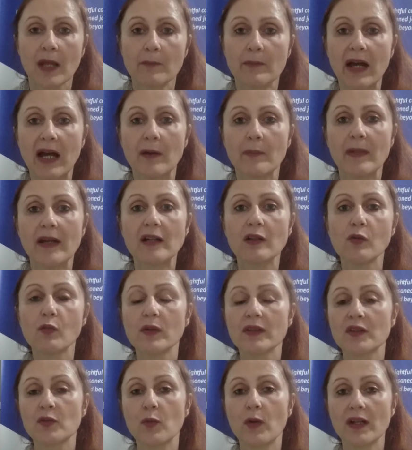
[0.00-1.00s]
Baumel
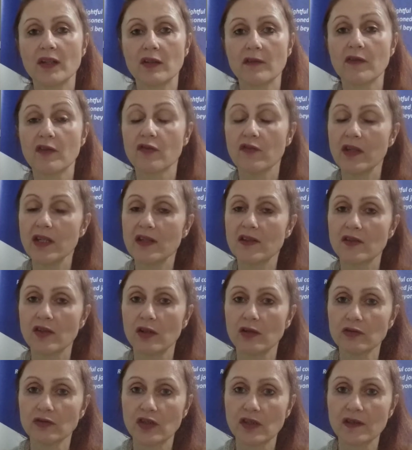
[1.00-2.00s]
was one of three
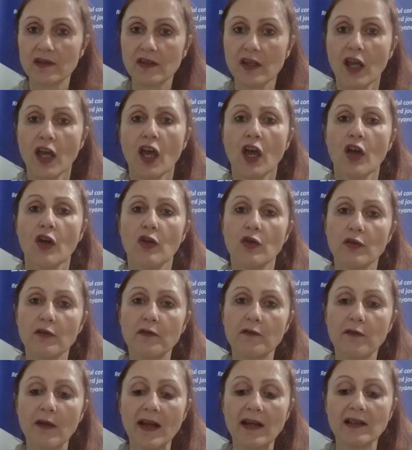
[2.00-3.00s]
soldiers who
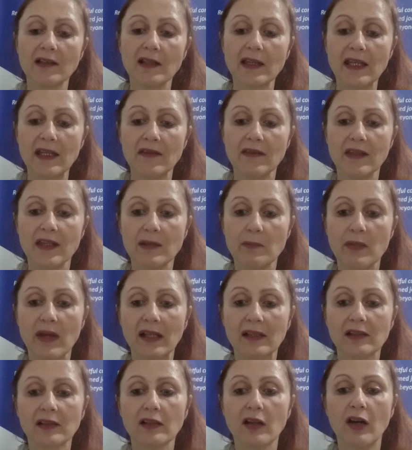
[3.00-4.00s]
fell in the
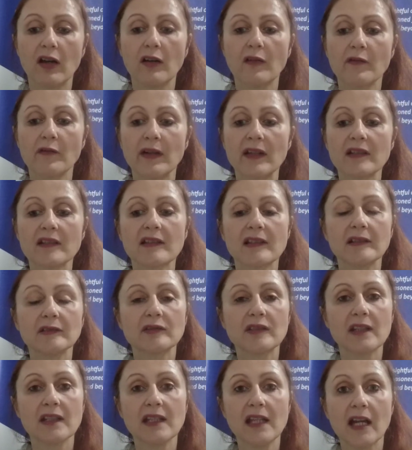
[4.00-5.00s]
Battle of
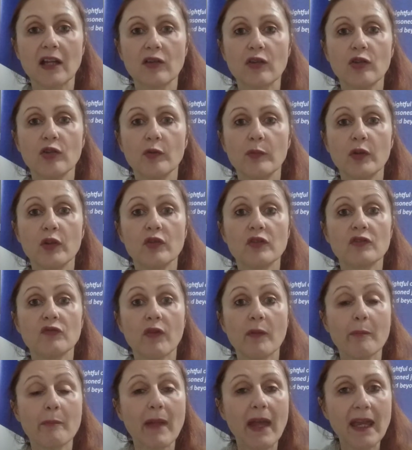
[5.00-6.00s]
Sultan Yaqub, whose
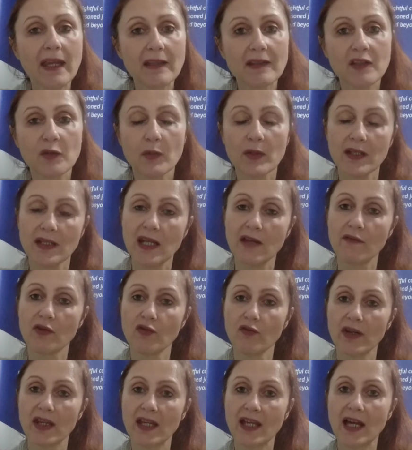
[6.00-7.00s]
remains were never
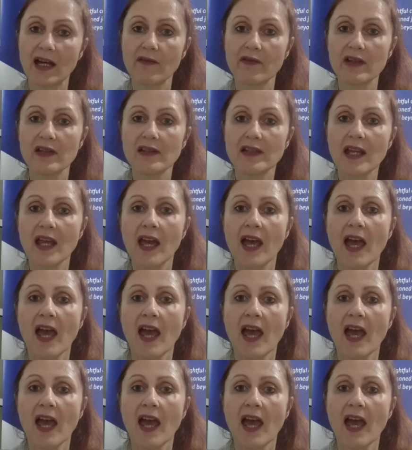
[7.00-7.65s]
recovered.